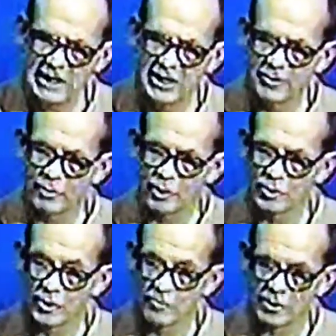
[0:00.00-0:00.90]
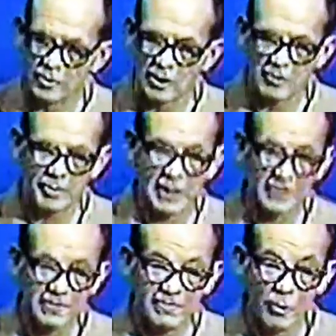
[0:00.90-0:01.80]
He had to produce over 200
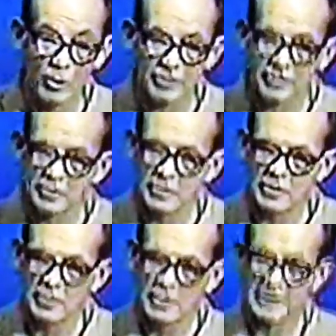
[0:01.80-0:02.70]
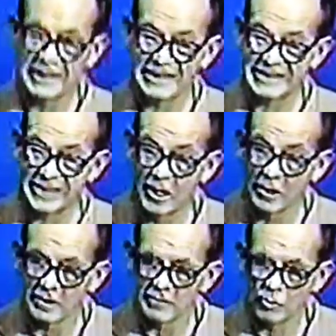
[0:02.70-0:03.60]
pounds of force to get it
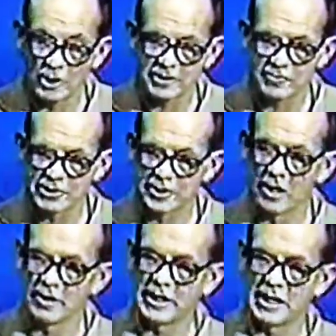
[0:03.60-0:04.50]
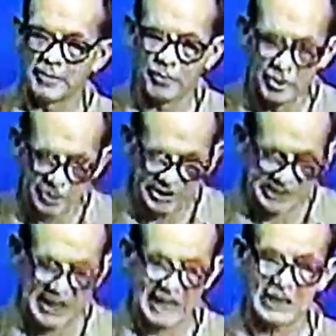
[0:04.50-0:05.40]
started. And once it was started, he had to produce
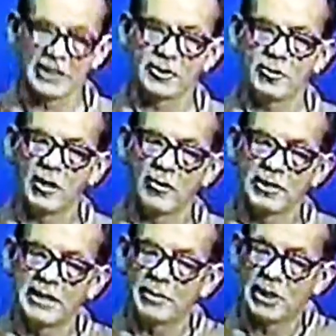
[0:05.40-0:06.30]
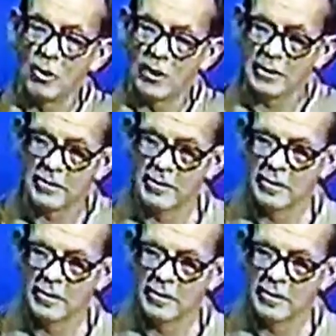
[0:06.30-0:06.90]
exactly 200 to keep it going.